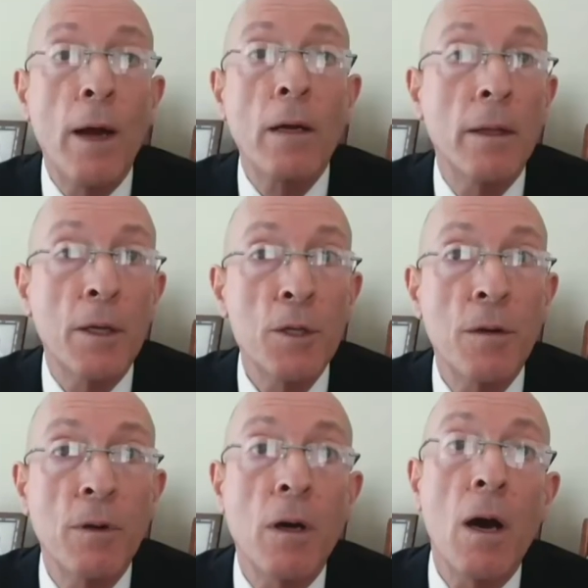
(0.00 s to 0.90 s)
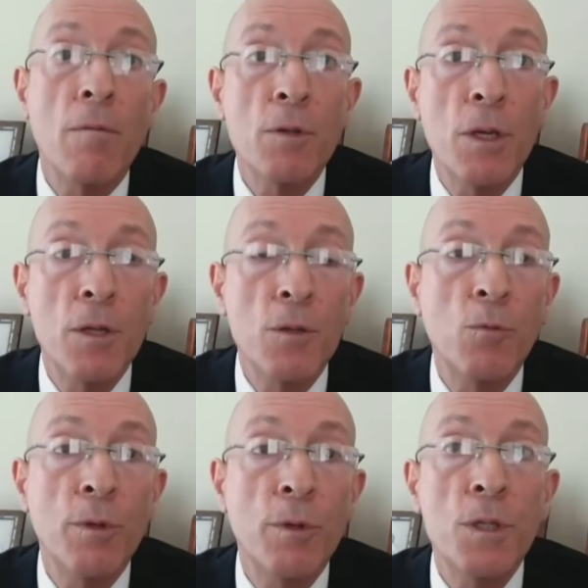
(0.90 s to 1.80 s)
recollection of a
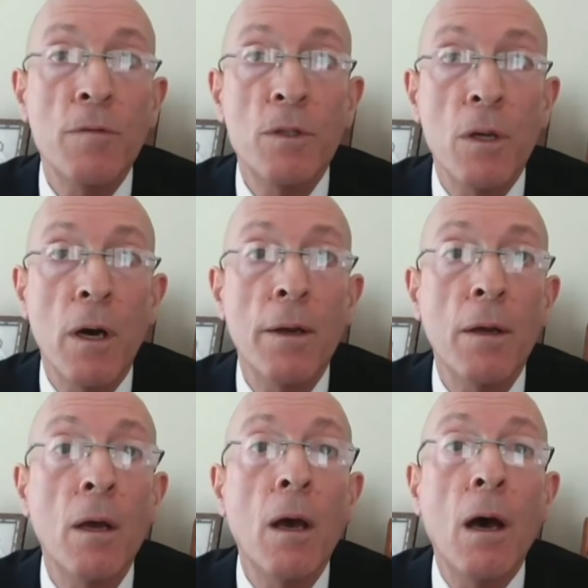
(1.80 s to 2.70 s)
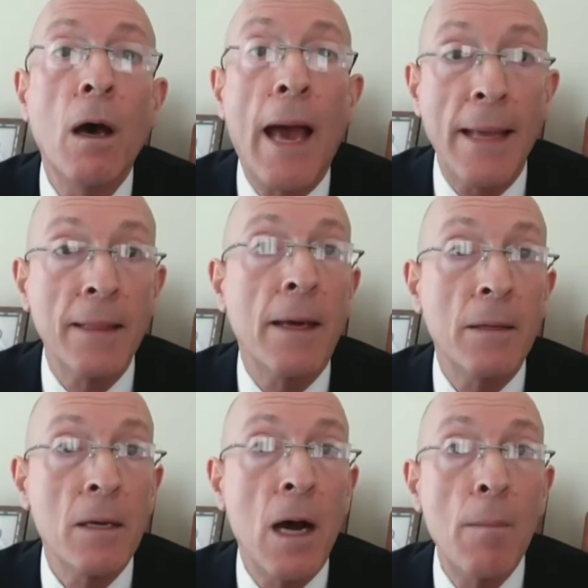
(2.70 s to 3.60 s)
conversation with Chief Sund. At
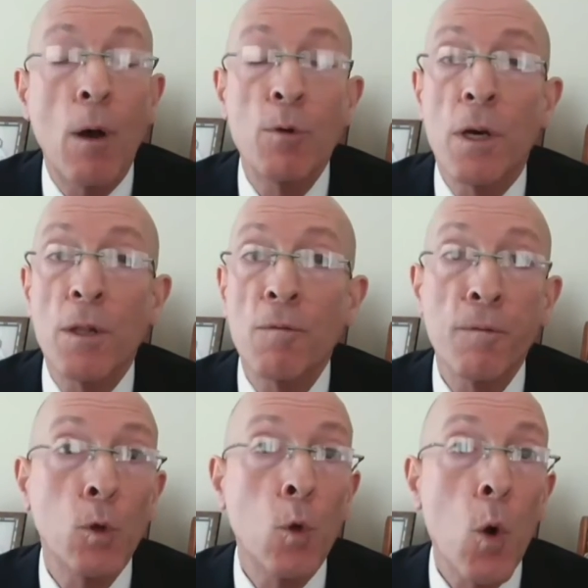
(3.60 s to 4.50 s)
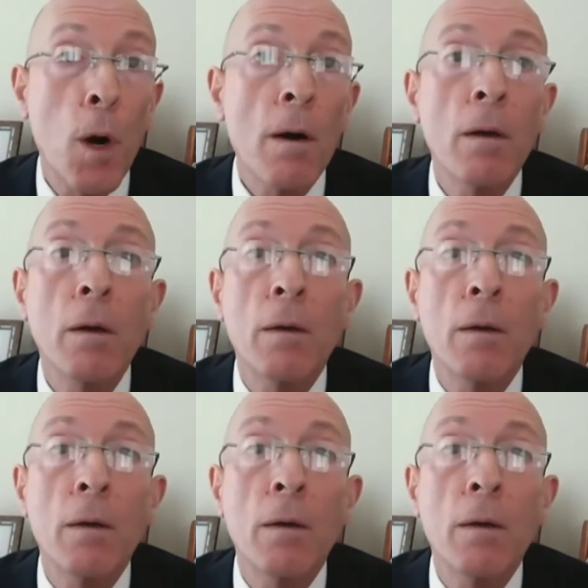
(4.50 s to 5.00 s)
that time, I was on the floor